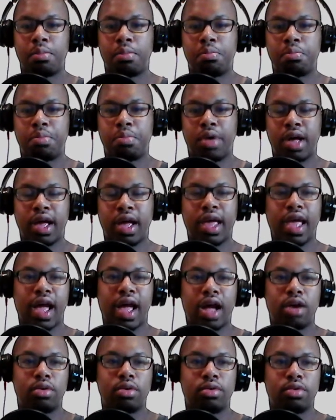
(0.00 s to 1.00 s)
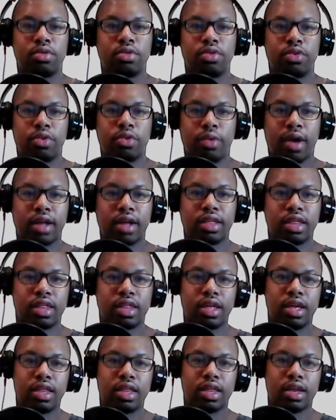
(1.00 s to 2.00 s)
play out throughout the
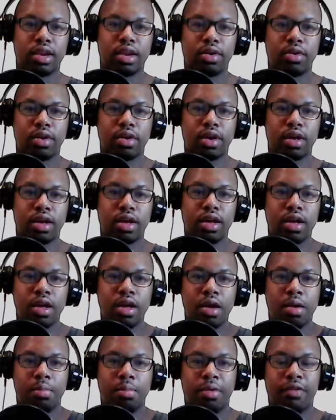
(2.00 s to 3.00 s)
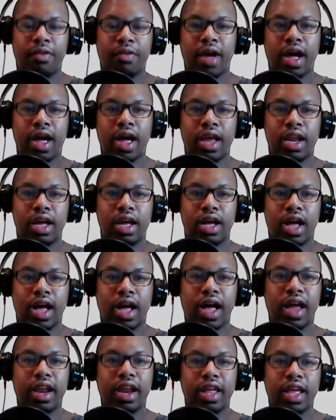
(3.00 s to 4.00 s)
season and going to provide a
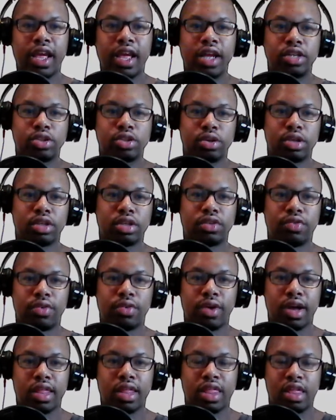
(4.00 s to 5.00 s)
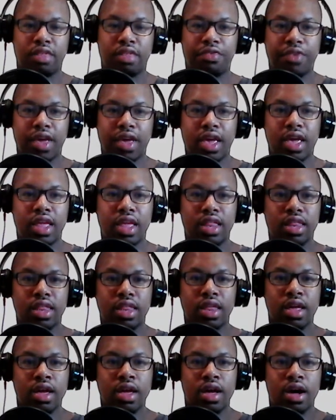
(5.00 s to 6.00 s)
lot of interest for us as fans
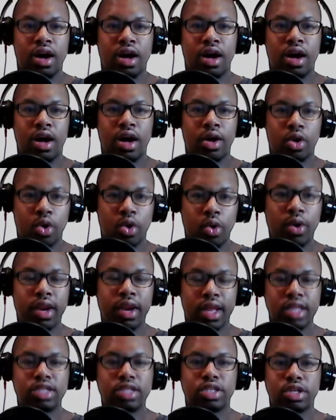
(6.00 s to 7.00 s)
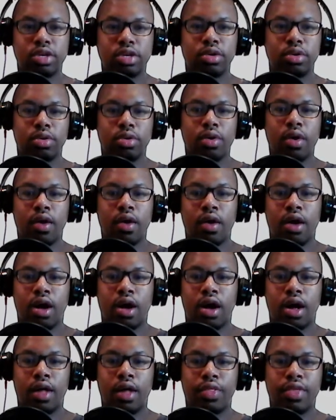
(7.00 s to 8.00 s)
going into
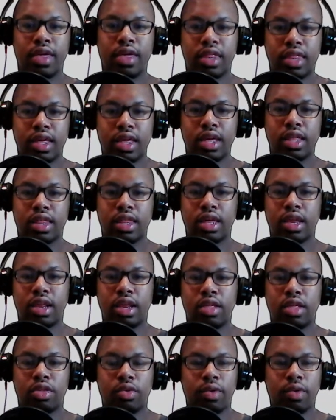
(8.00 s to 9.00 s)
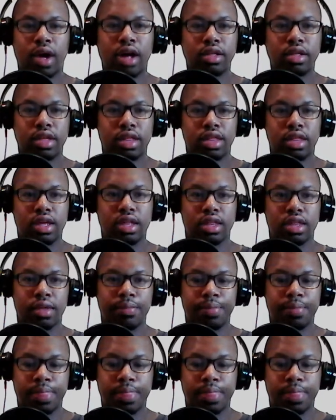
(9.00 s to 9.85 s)
this season and throughout the season.